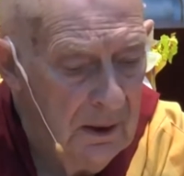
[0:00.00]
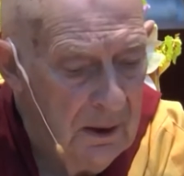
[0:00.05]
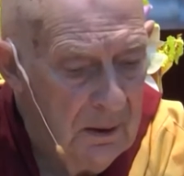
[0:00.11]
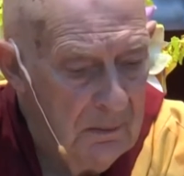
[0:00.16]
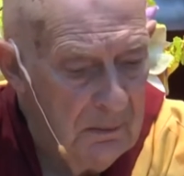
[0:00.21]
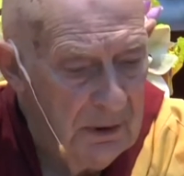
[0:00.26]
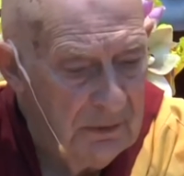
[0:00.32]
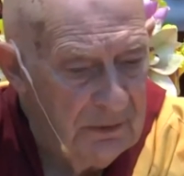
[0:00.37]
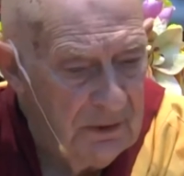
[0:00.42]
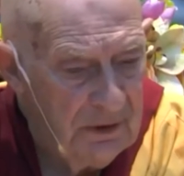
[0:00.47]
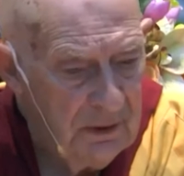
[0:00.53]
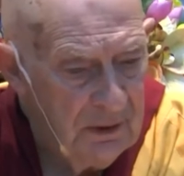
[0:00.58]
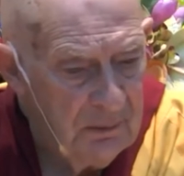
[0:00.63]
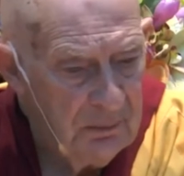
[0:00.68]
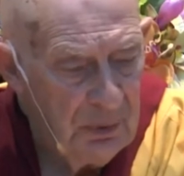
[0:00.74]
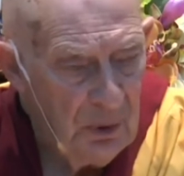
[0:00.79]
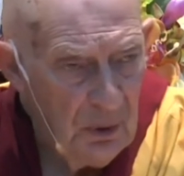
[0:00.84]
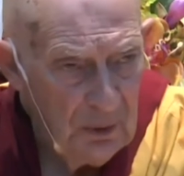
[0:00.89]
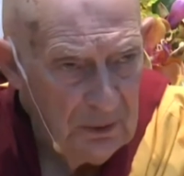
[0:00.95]
But the
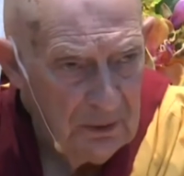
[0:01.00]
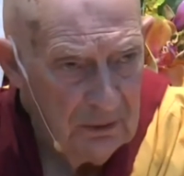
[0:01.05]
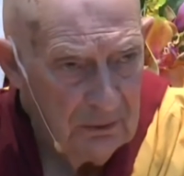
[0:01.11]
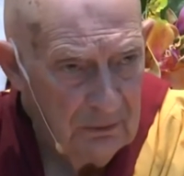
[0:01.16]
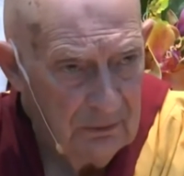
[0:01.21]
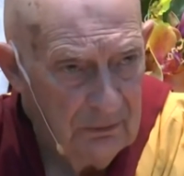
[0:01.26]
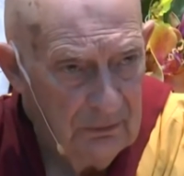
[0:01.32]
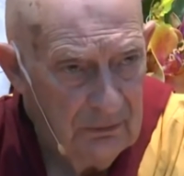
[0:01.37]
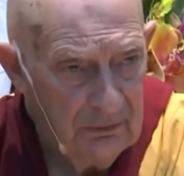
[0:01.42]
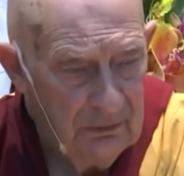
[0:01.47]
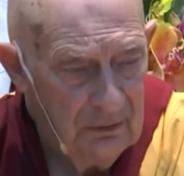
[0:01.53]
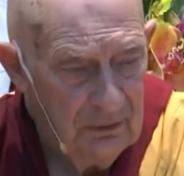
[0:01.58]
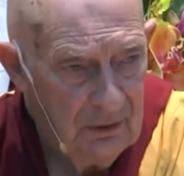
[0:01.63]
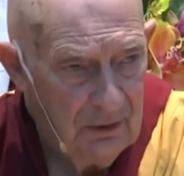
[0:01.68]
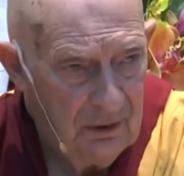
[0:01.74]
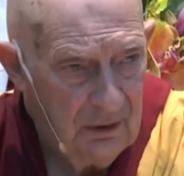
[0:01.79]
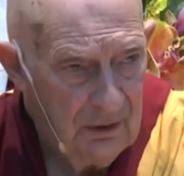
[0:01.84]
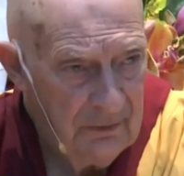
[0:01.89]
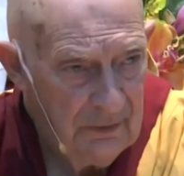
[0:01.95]
importance
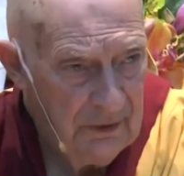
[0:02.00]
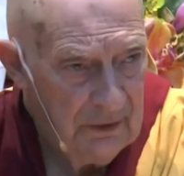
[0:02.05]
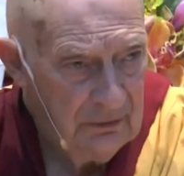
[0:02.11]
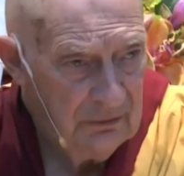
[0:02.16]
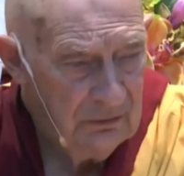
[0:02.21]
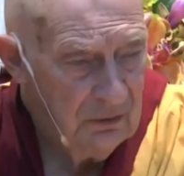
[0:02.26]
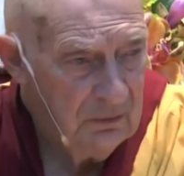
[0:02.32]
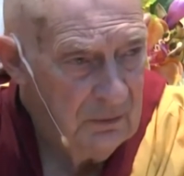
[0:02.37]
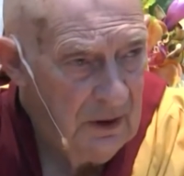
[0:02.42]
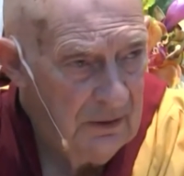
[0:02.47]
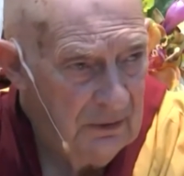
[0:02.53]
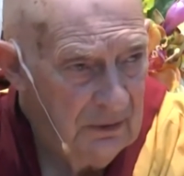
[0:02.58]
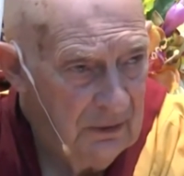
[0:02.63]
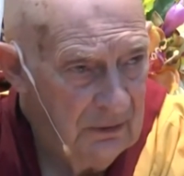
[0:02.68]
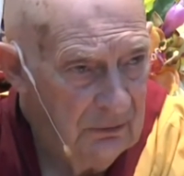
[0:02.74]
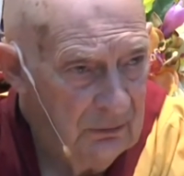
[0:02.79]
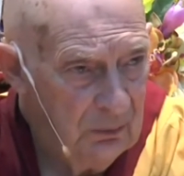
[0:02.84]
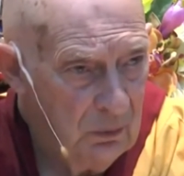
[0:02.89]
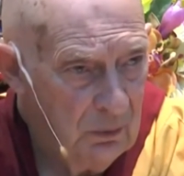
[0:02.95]
of these two
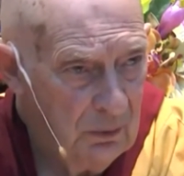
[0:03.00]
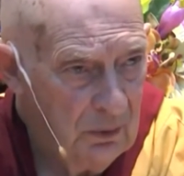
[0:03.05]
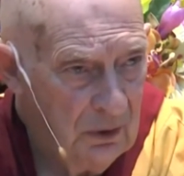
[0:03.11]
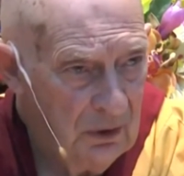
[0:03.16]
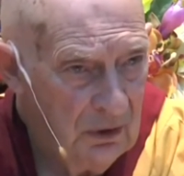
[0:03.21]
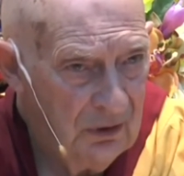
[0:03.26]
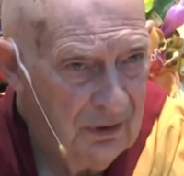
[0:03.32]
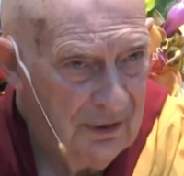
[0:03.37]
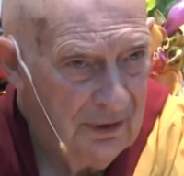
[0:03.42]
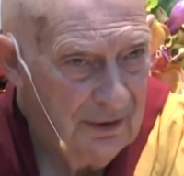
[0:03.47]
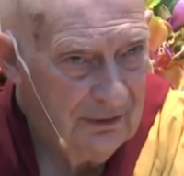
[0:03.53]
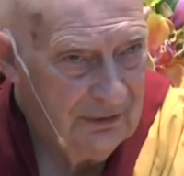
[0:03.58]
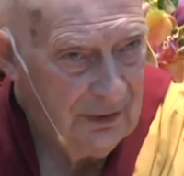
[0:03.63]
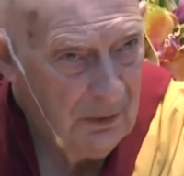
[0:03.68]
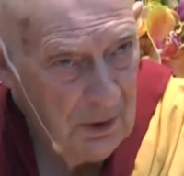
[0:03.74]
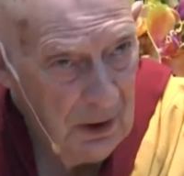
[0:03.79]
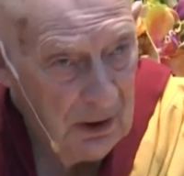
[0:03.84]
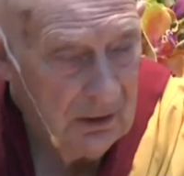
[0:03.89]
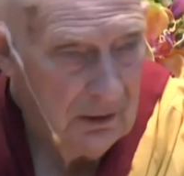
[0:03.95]
methods,
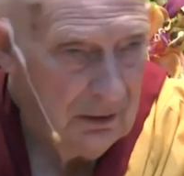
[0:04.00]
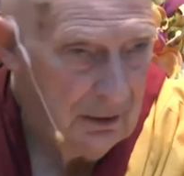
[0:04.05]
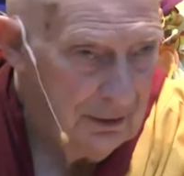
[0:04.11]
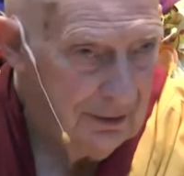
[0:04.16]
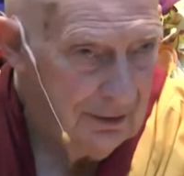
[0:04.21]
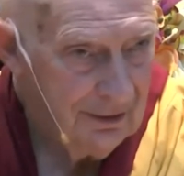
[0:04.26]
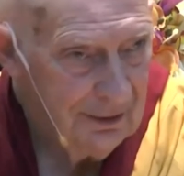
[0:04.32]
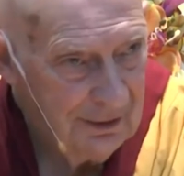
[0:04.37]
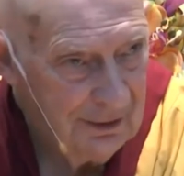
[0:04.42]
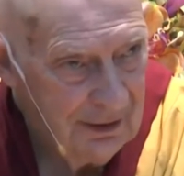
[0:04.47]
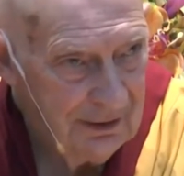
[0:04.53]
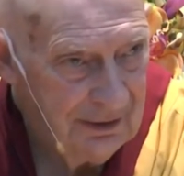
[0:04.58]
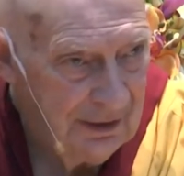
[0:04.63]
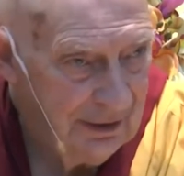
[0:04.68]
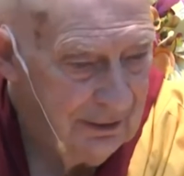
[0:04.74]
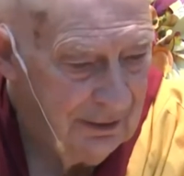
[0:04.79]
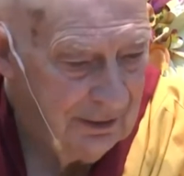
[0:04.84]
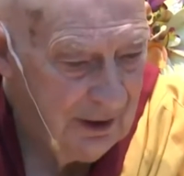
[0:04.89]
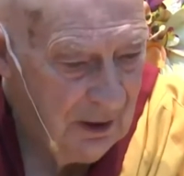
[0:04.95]
somehow it
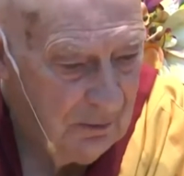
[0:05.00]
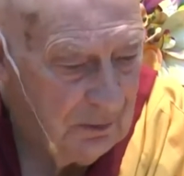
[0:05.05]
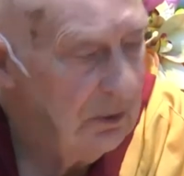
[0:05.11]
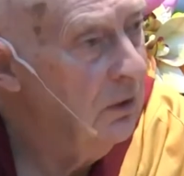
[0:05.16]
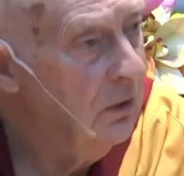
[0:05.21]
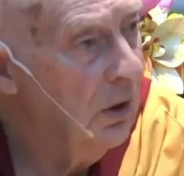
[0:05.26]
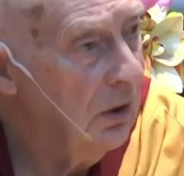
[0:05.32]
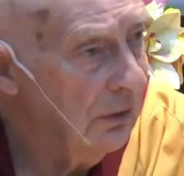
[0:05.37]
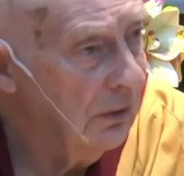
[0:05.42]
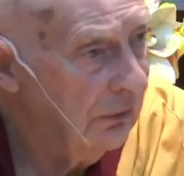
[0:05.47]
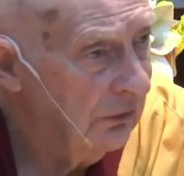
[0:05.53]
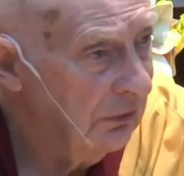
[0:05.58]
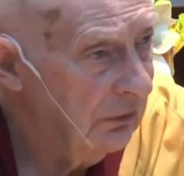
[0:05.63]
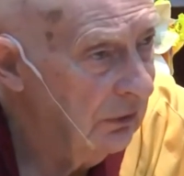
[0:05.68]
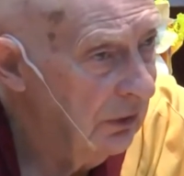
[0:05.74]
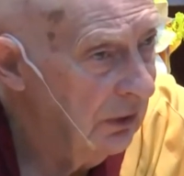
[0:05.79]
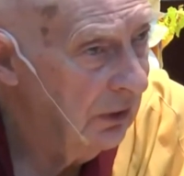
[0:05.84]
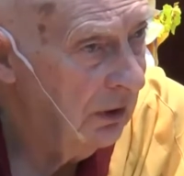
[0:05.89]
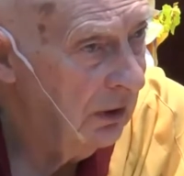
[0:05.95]
didn't come across.
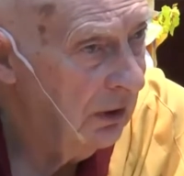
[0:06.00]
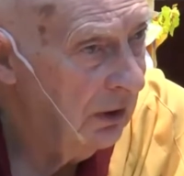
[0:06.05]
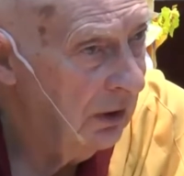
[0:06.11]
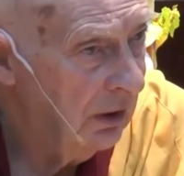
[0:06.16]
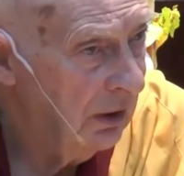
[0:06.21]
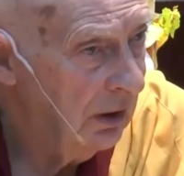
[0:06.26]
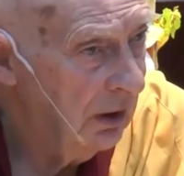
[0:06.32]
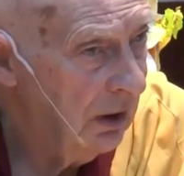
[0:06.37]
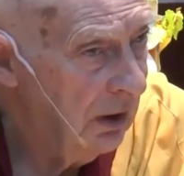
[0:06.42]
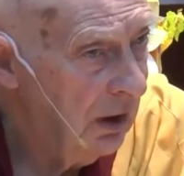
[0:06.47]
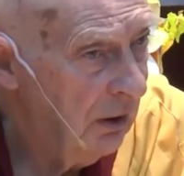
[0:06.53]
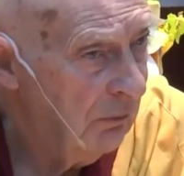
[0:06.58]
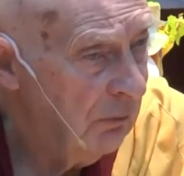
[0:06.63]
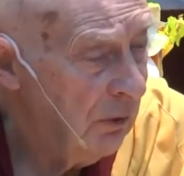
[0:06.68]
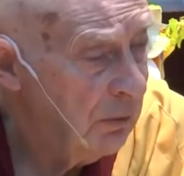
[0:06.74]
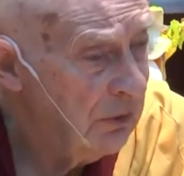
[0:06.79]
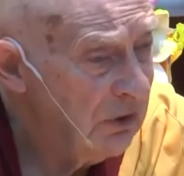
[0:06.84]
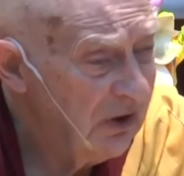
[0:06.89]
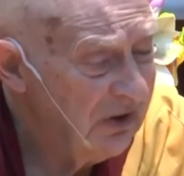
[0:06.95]

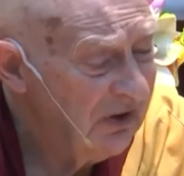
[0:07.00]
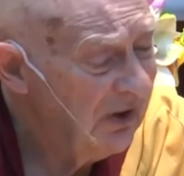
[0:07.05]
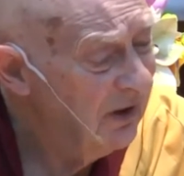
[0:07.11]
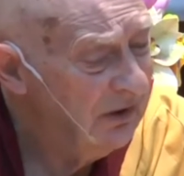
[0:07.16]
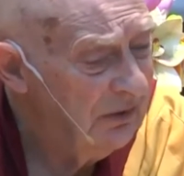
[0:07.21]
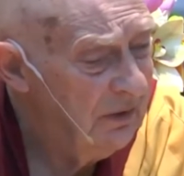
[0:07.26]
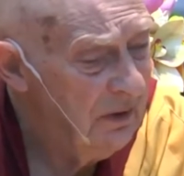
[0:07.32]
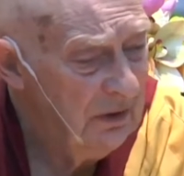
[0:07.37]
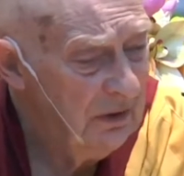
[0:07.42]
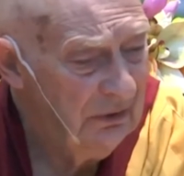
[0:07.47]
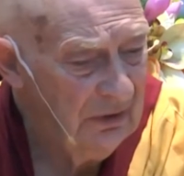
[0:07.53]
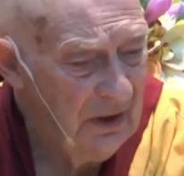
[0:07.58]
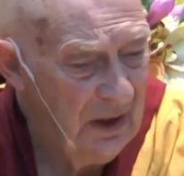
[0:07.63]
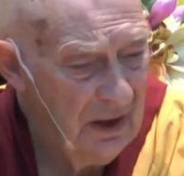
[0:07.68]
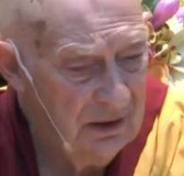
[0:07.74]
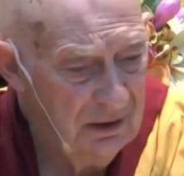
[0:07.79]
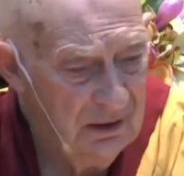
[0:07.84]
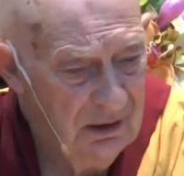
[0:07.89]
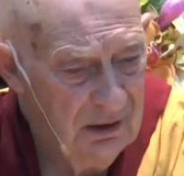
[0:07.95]
Rinpoche says it's very
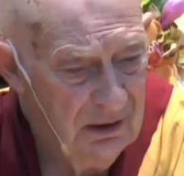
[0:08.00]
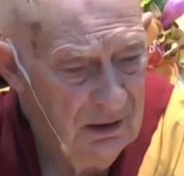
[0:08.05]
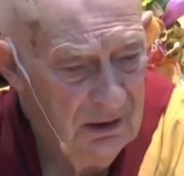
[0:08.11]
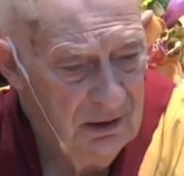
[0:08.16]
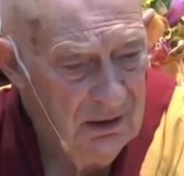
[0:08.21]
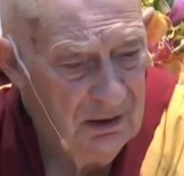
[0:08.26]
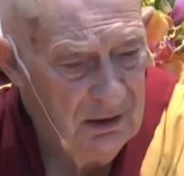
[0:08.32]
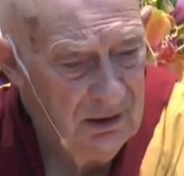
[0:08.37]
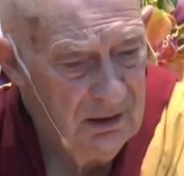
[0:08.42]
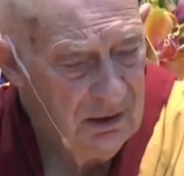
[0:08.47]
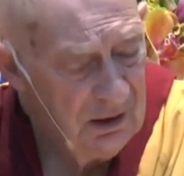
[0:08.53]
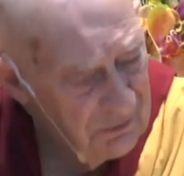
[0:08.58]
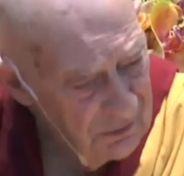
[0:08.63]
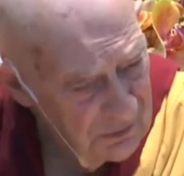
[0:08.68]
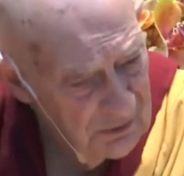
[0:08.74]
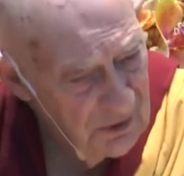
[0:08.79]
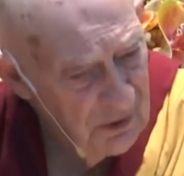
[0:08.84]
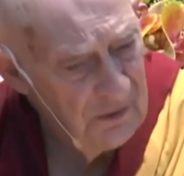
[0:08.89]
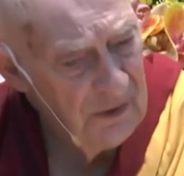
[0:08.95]
sad.
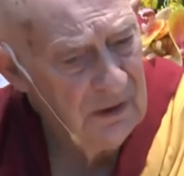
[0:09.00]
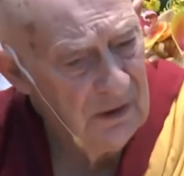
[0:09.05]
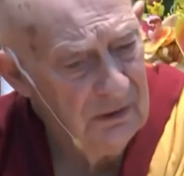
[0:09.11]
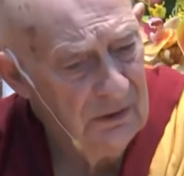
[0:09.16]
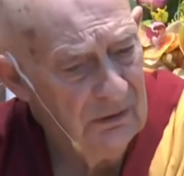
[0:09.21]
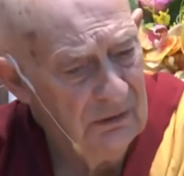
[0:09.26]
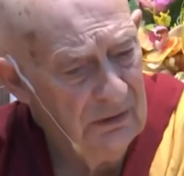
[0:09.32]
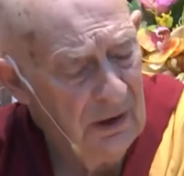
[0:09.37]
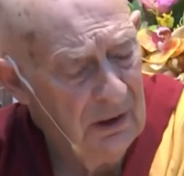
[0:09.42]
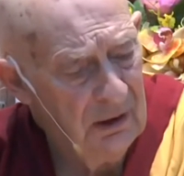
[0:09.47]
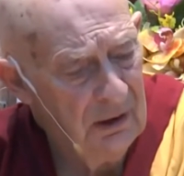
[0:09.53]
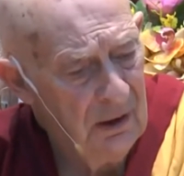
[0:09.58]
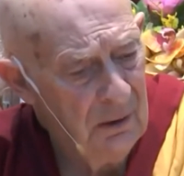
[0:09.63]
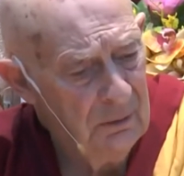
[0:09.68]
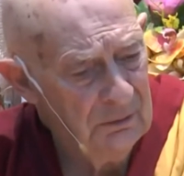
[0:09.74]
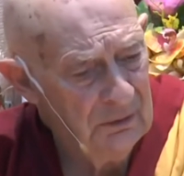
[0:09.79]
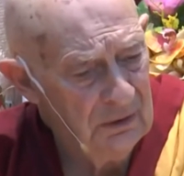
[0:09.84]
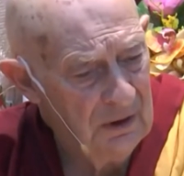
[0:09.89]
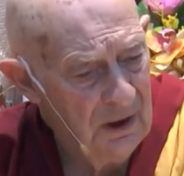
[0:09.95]
Even though they study
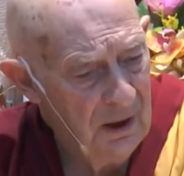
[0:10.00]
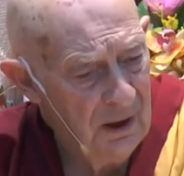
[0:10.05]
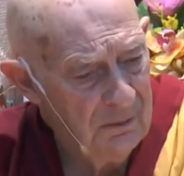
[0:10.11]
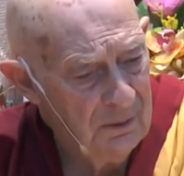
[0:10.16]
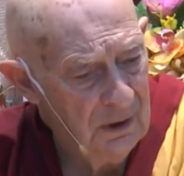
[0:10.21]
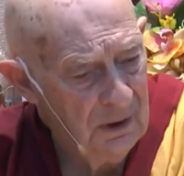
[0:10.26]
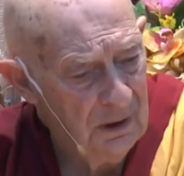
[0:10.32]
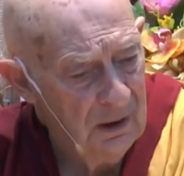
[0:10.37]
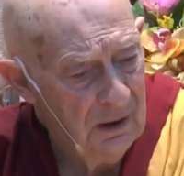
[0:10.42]
Lama Tsongkhapa,